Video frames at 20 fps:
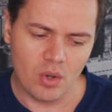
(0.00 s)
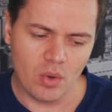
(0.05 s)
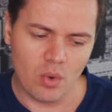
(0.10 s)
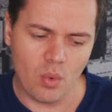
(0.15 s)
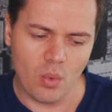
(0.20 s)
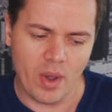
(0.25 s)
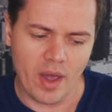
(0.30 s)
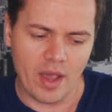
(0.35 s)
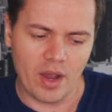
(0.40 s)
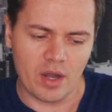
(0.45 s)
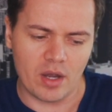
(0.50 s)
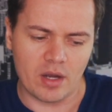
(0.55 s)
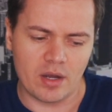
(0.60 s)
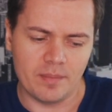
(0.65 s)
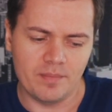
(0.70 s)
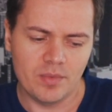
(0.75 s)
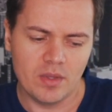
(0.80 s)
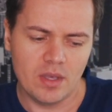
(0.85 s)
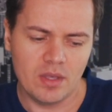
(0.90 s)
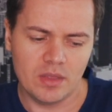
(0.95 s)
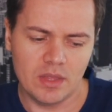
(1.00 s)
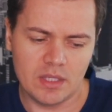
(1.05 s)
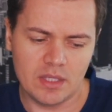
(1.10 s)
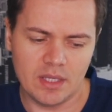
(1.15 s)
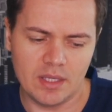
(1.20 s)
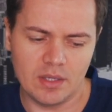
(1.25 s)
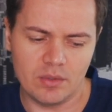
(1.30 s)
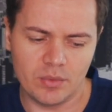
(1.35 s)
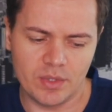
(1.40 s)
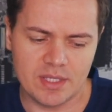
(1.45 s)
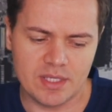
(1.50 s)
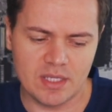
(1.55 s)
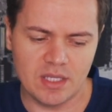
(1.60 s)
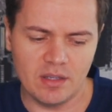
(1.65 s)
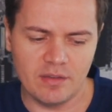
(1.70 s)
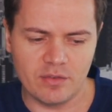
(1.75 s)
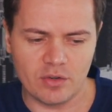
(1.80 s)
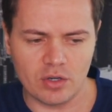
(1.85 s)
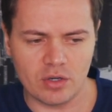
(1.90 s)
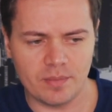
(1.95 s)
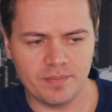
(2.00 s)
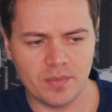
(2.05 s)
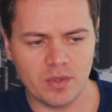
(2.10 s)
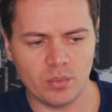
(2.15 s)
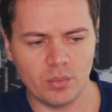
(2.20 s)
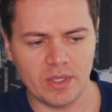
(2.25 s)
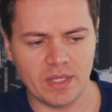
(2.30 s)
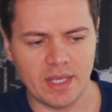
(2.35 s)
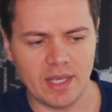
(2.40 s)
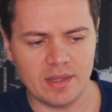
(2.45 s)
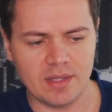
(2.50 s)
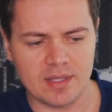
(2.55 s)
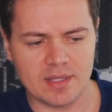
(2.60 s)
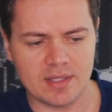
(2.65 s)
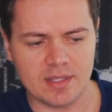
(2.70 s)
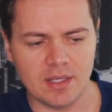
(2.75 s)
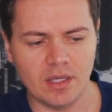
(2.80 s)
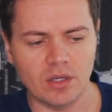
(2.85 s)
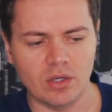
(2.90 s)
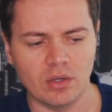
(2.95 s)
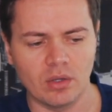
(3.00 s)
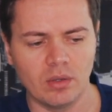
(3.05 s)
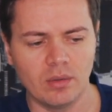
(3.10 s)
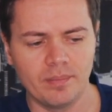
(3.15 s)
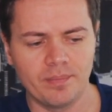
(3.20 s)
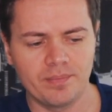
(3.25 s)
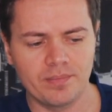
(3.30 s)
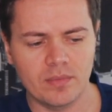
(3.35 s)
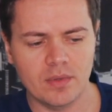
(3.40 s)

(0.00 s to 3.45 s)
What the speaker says: where the receiver would get the signal,